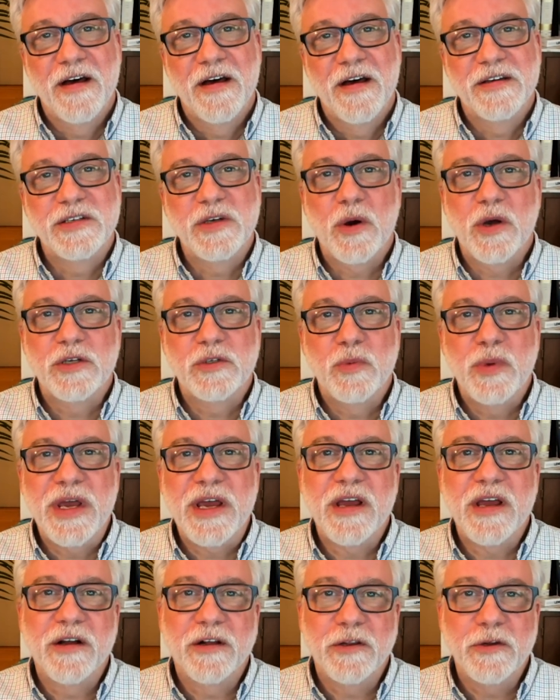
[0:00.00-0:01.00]
So as we
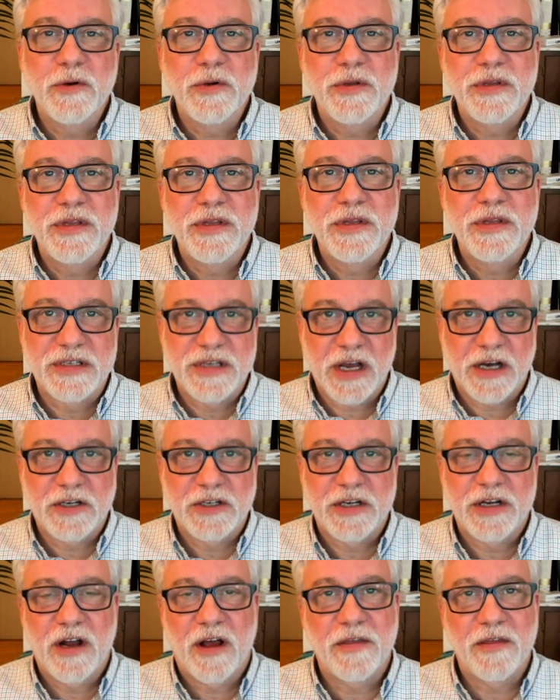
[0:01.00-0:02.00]
conclude this
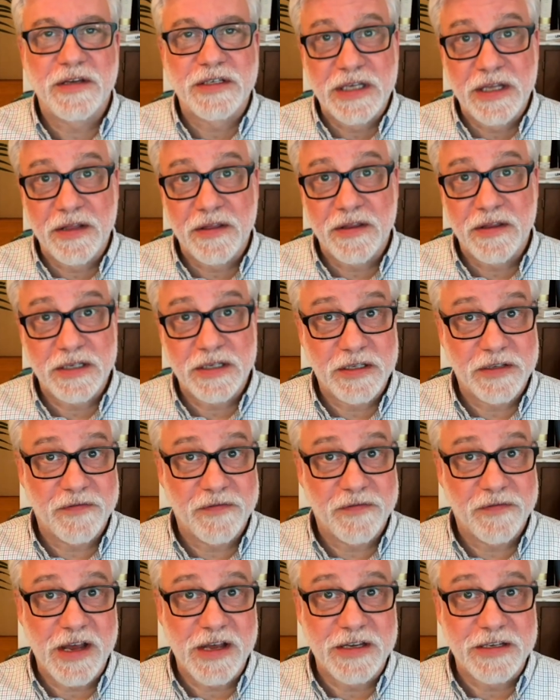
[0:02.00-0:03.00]
section on the synthesis
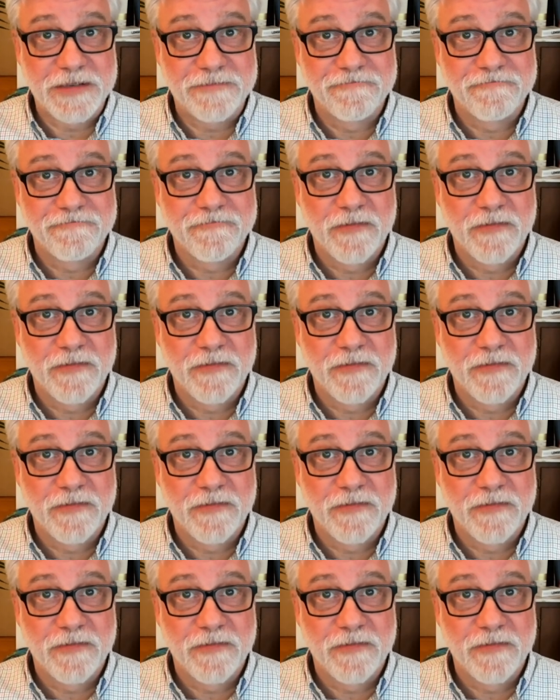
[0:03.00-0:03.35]
phase,